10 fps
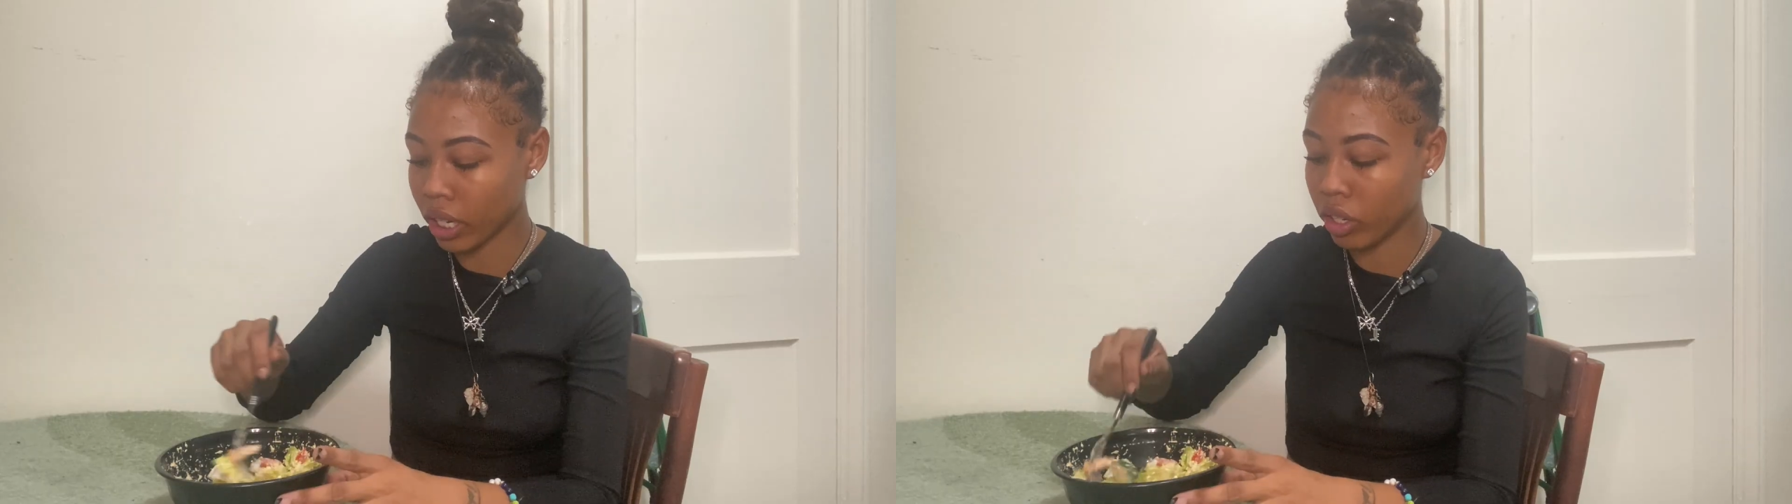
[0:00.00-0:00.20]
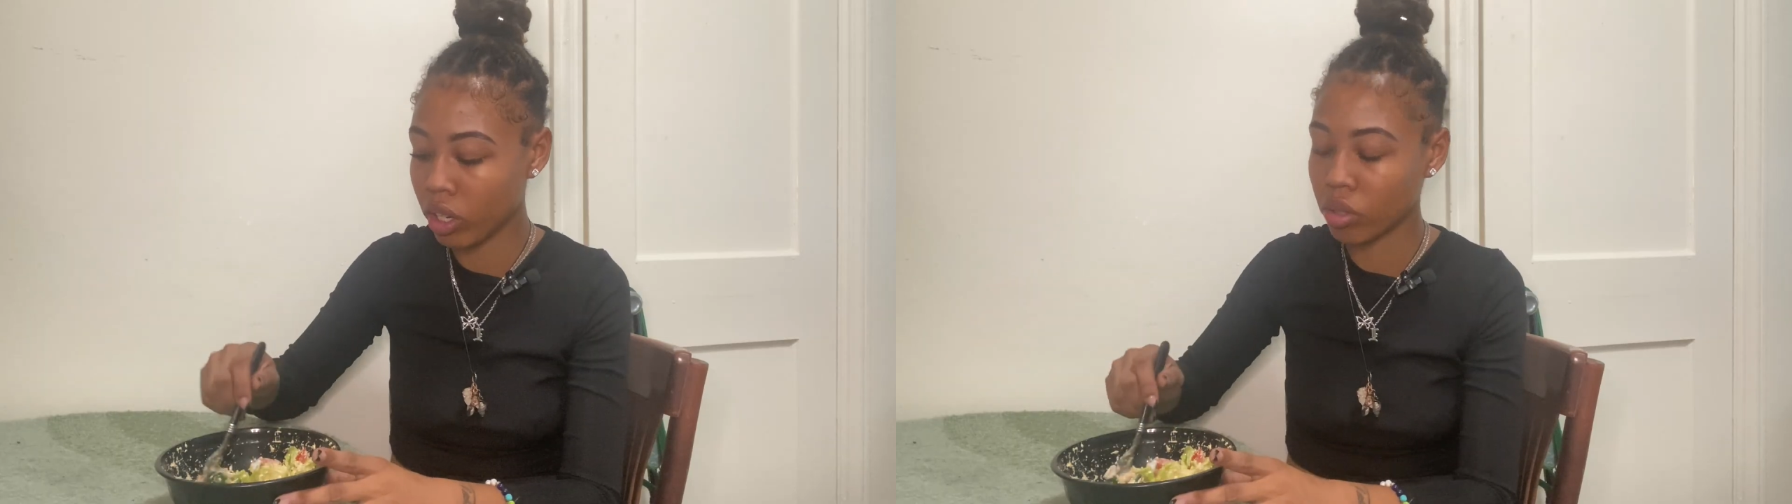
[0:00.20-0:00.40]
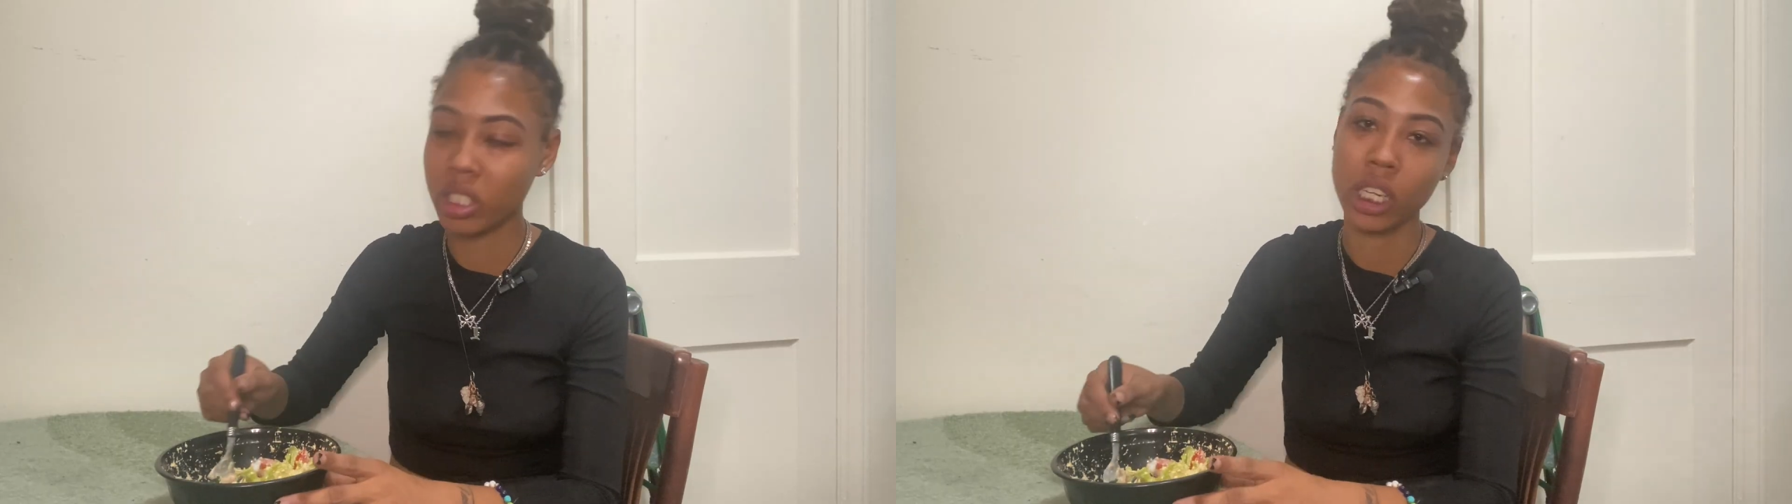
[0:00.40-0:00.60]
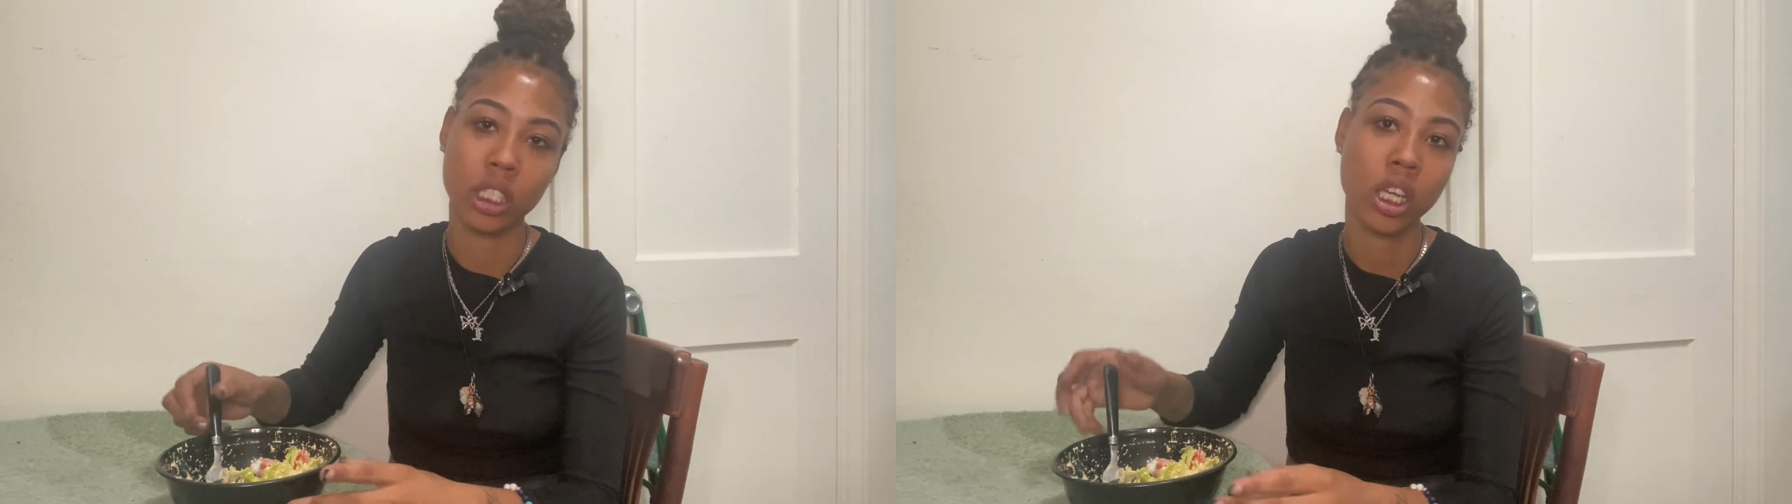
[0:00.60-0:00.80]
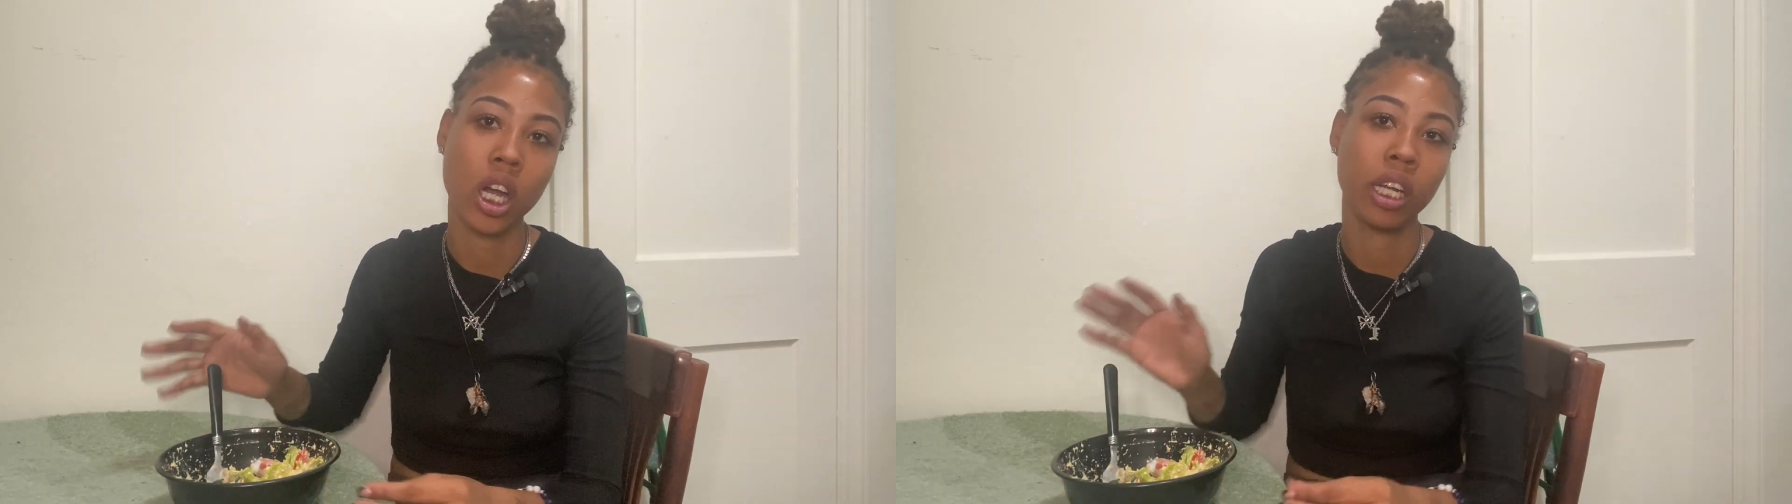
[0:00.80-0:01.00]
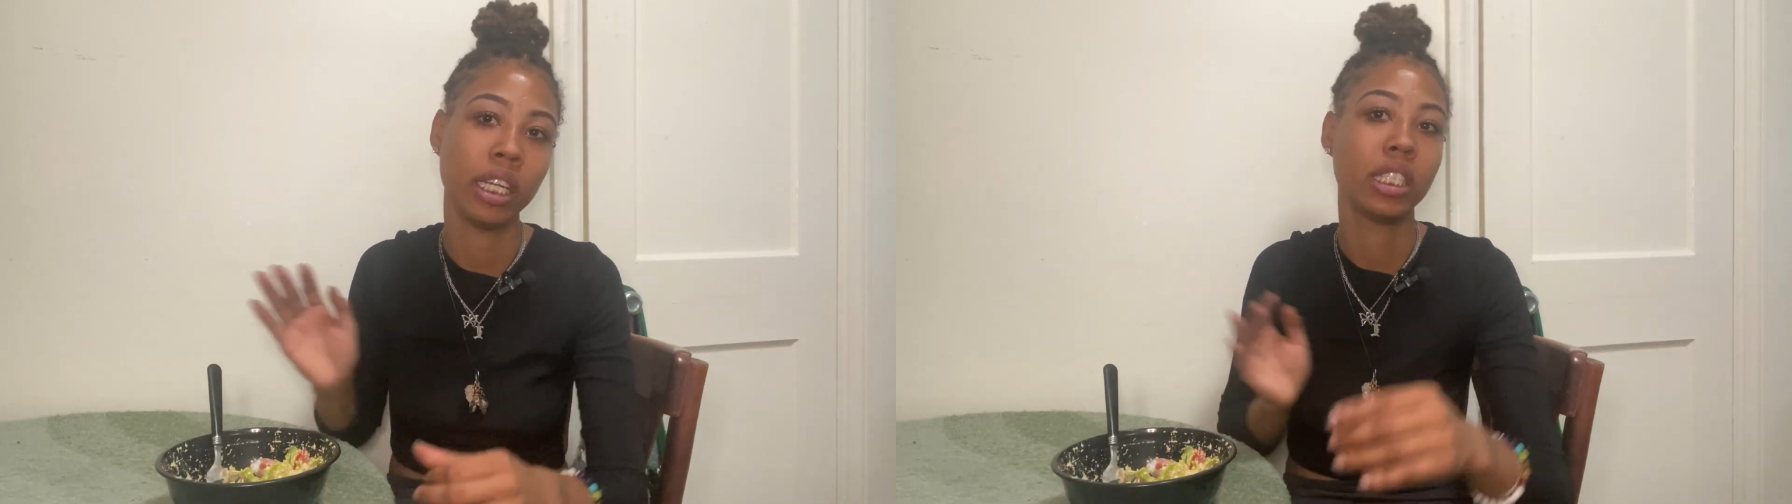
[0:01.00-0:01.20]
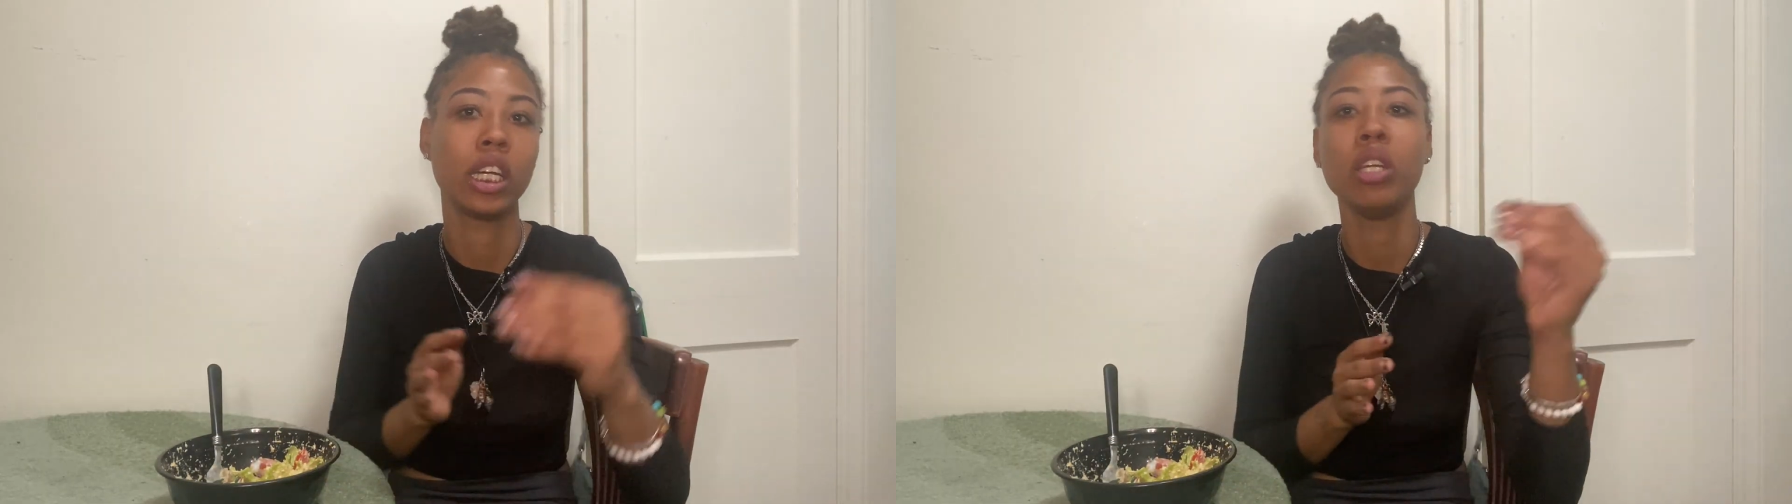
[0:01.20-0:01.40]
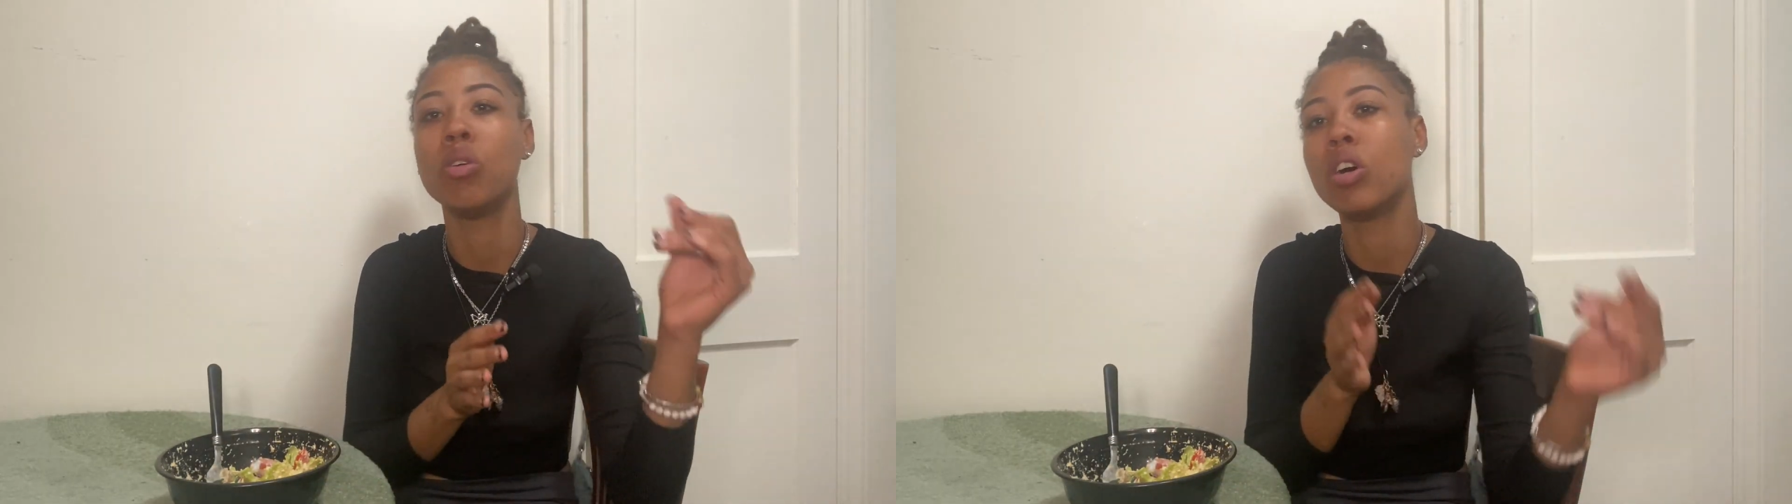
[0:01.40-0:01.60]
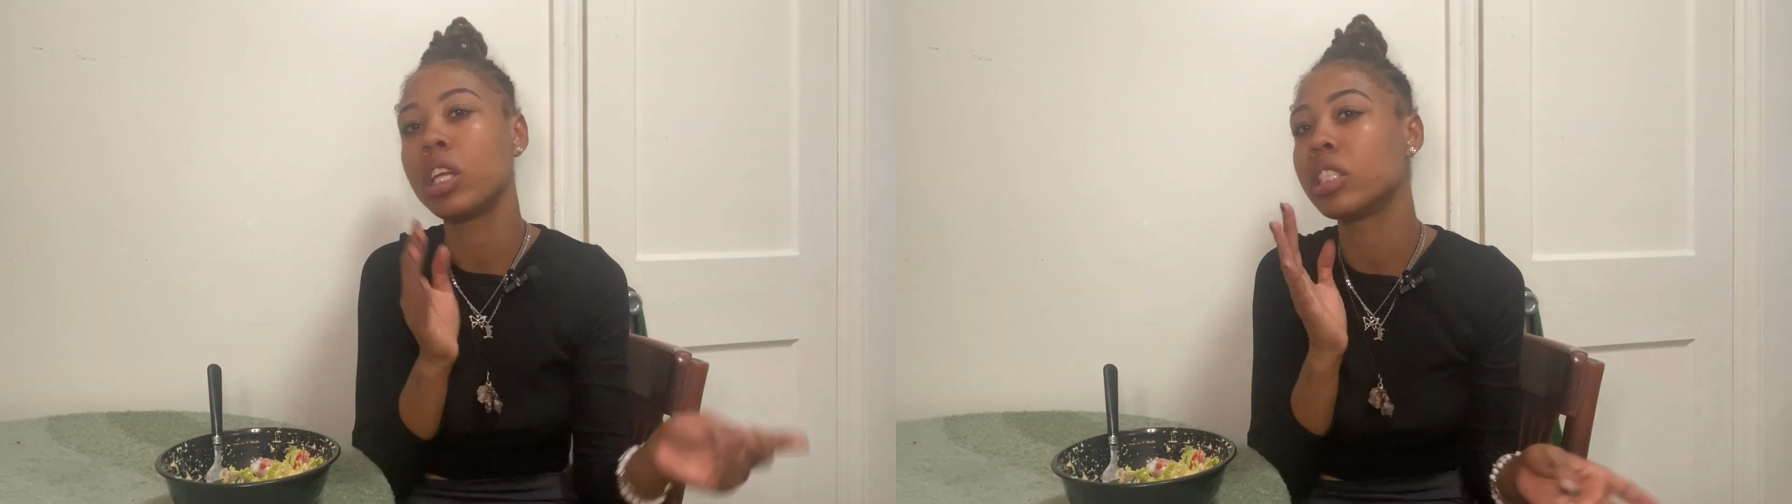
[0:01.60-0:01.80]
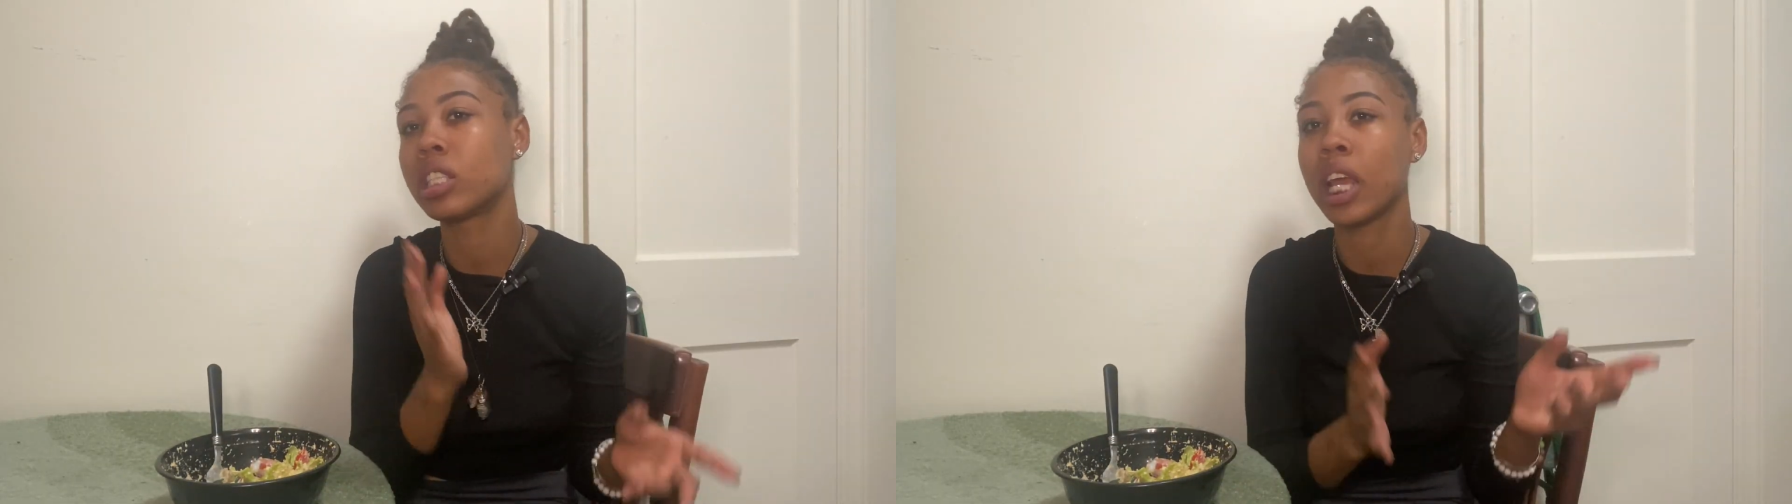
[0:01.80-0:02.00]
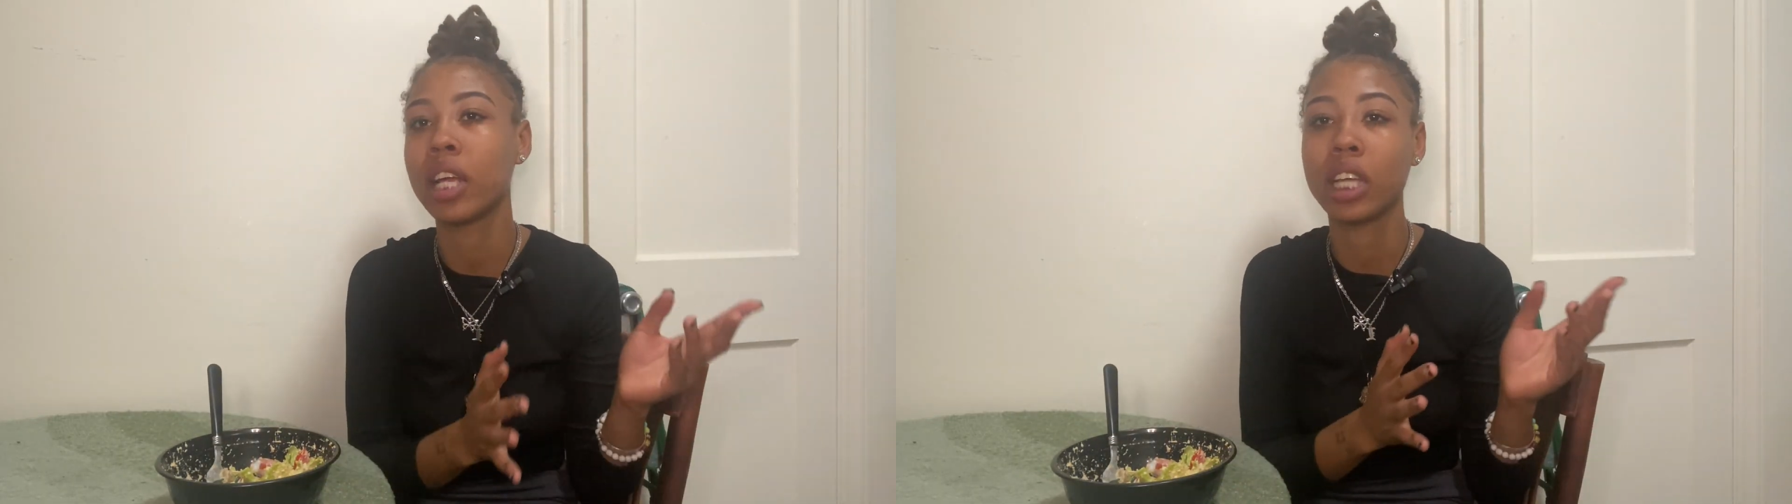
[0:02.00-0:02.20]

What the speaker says: Like, you get on TikTok and they tell you all these things,